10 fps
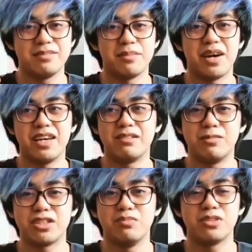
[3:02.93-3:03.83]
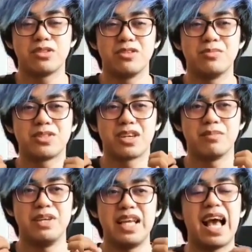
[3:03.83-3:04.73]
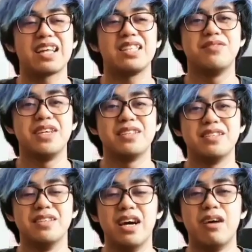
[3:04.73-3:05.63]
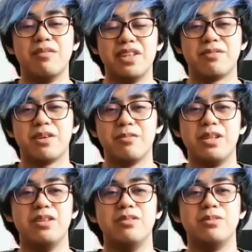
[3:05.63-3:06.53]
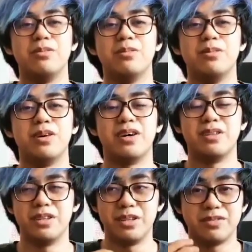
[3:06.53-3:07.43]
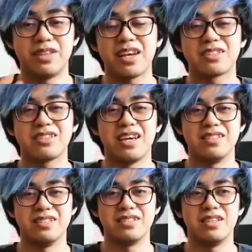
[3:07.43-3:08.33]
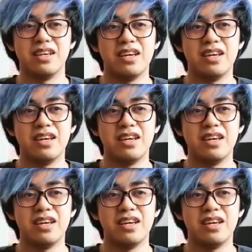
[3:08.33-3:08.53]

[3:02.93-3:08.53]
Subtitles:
in my mind which muscle groups are being activated whenever we do the different exercises.